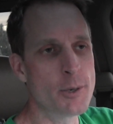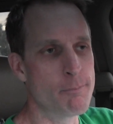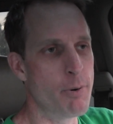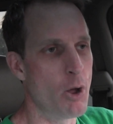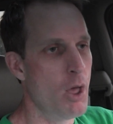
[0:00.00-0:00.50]

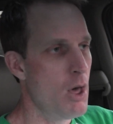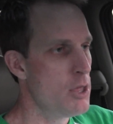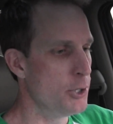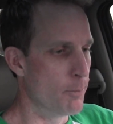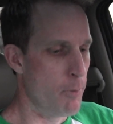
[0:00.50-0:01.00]

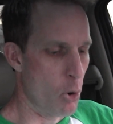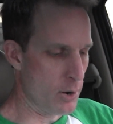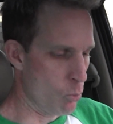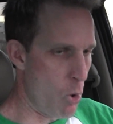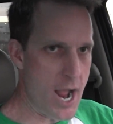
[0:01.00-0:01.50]
You're
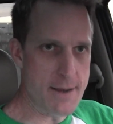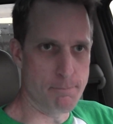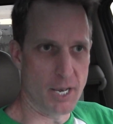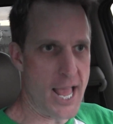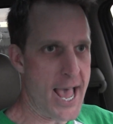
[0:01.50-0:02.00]
born
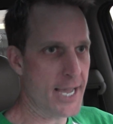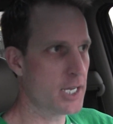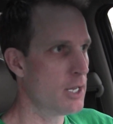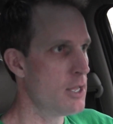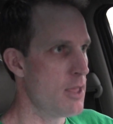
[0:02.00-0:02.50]
white,
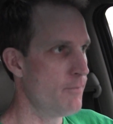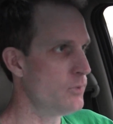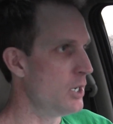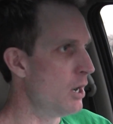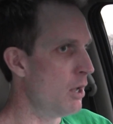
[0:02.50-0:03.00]
black,
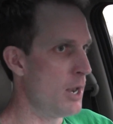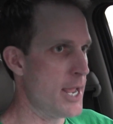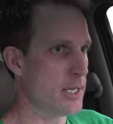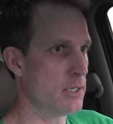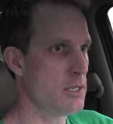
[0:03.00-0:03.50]
you know,
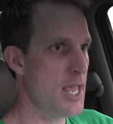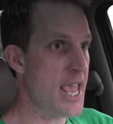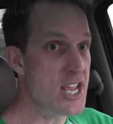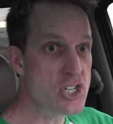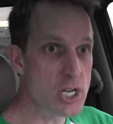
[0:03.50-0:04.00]
like
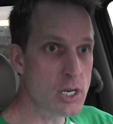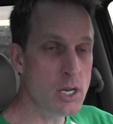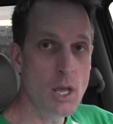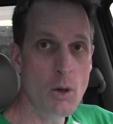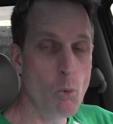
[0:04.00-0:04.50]

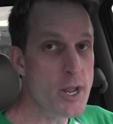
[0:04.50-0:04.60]
Asian.